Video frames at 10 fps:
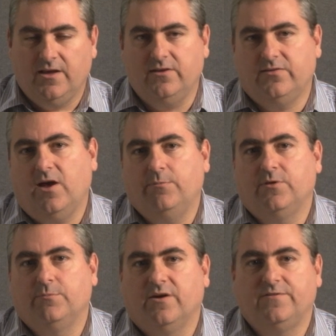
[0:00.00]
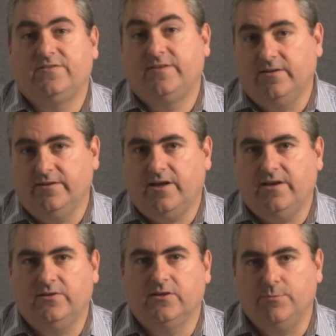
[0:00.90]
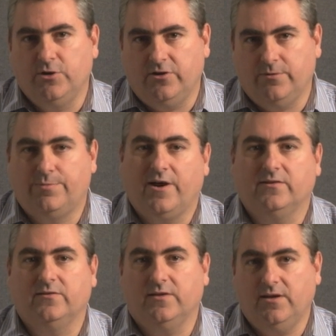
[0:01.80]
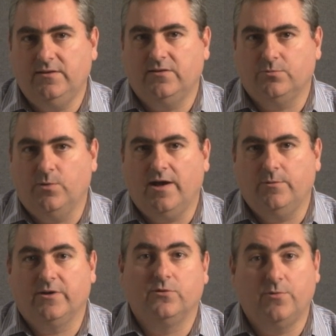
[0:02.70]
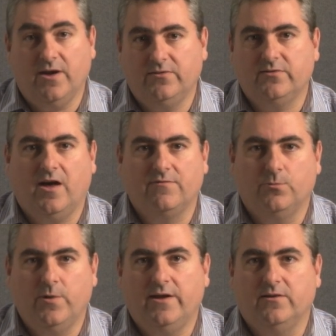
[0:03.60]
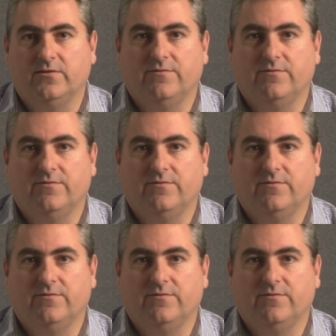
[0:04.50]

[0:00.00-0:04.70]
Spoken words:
It is hoped that by facilitating the community of practice in this way, we can raise staff awareness